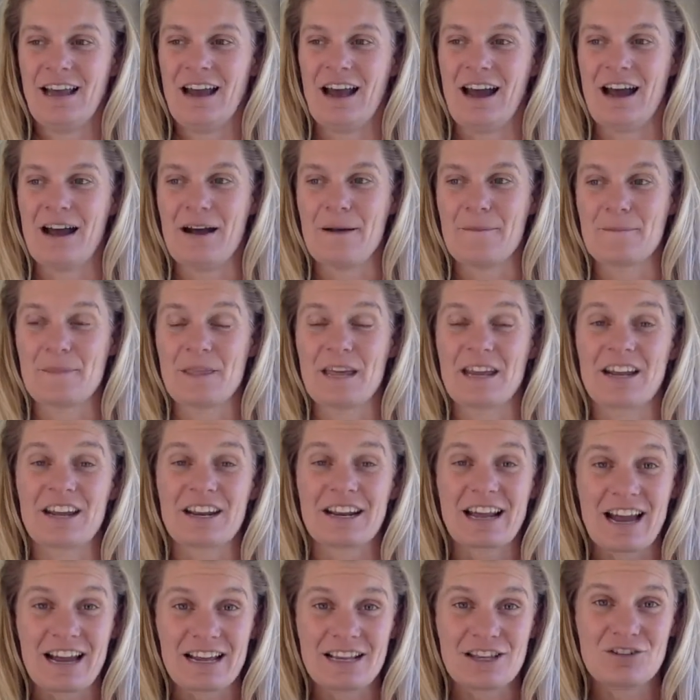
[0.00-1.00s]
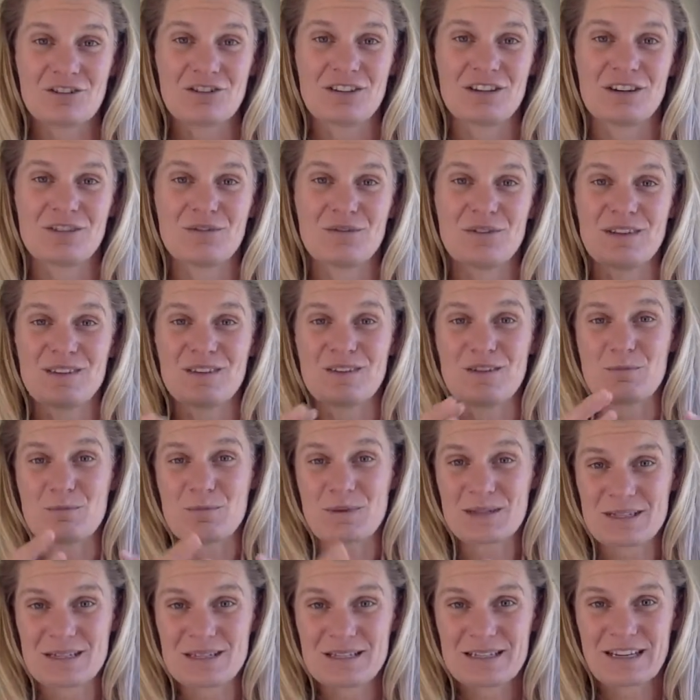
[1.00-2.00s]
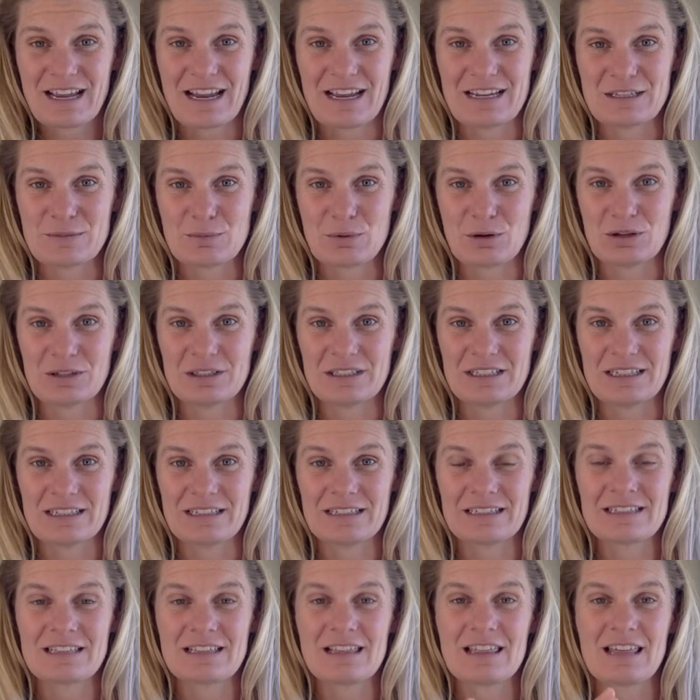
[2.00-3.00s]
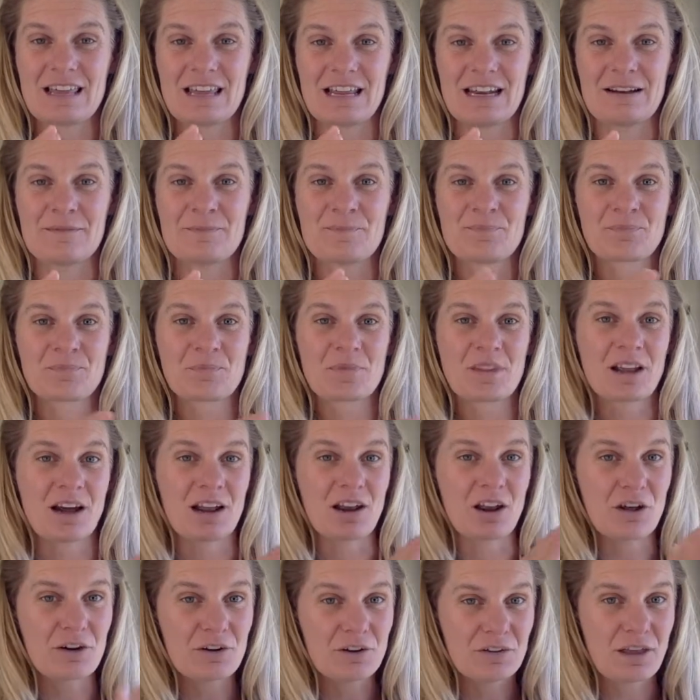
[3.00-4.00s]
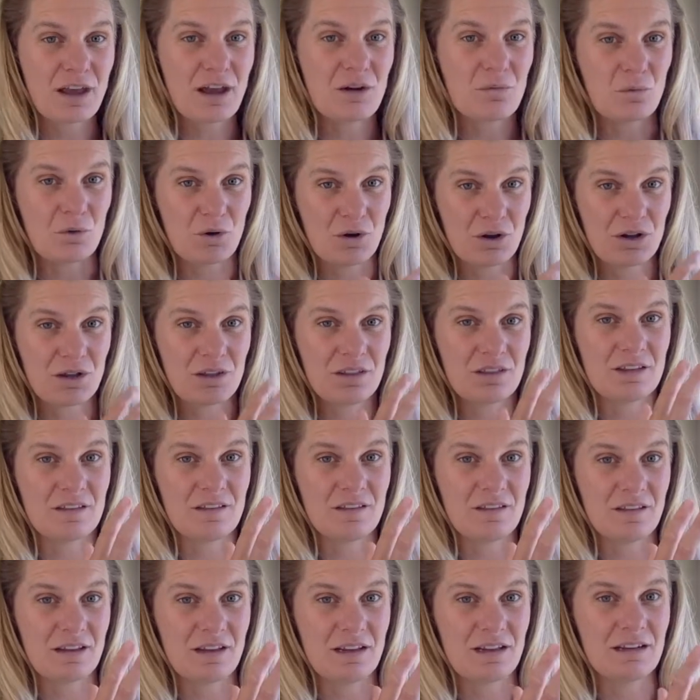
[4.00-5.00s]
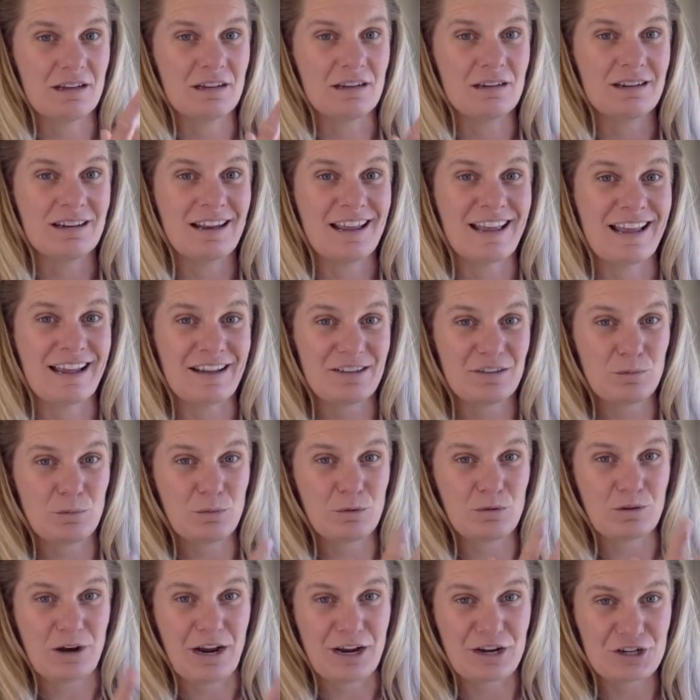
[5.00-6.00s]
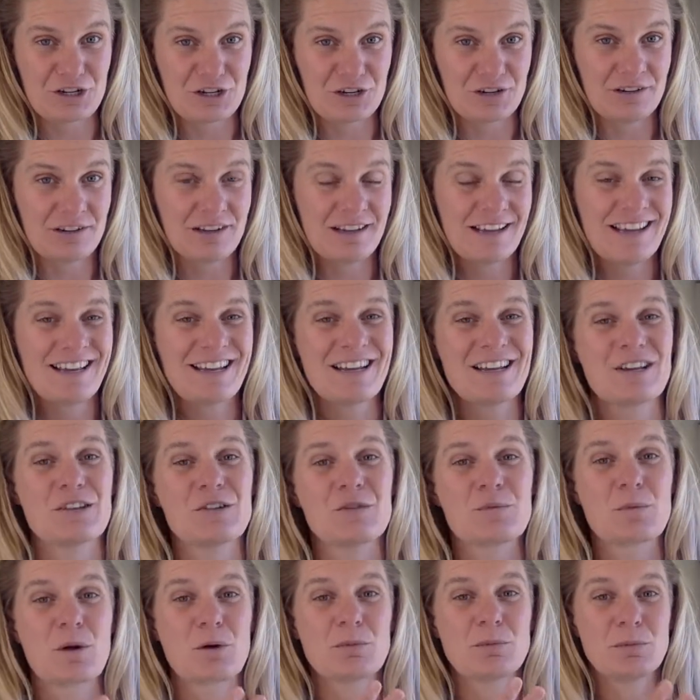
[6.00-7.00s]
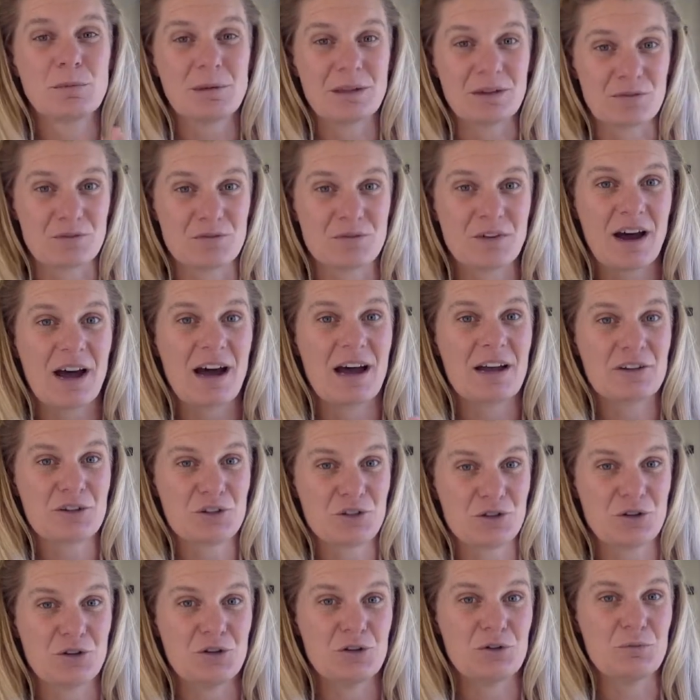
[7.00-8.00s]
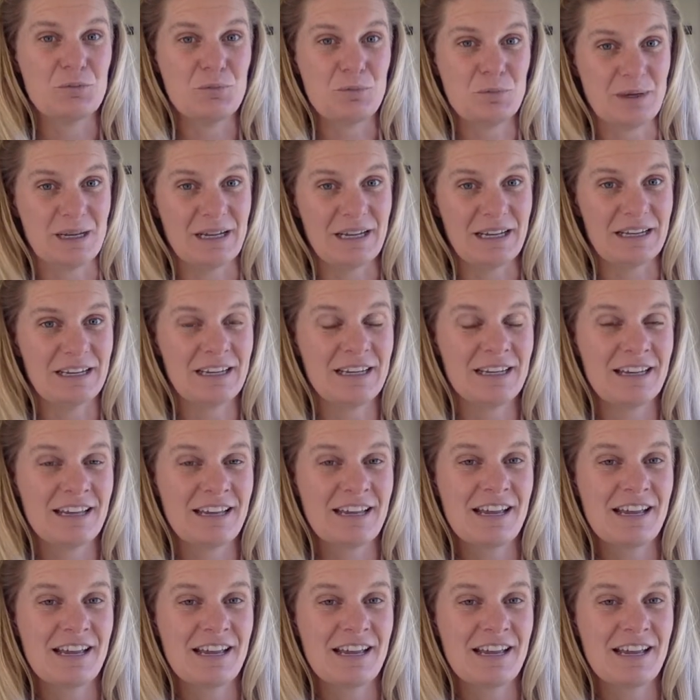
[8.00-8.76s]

And I'd argue that if it's your business case process, then a lot of that work that's in exploration is probably far too big